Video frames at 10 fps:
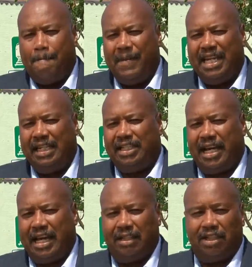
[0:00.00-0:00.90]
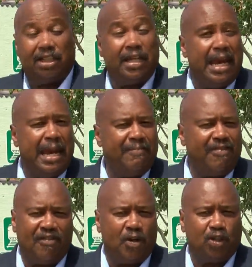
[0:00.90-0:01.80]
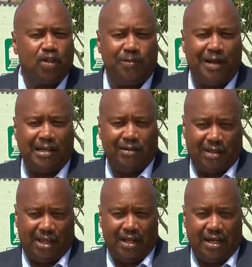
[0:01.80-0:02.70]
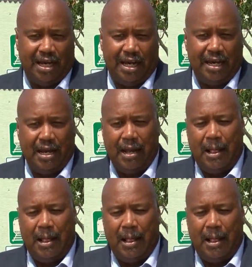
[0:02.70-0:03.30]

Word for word: Many challenges came for first responders on that day.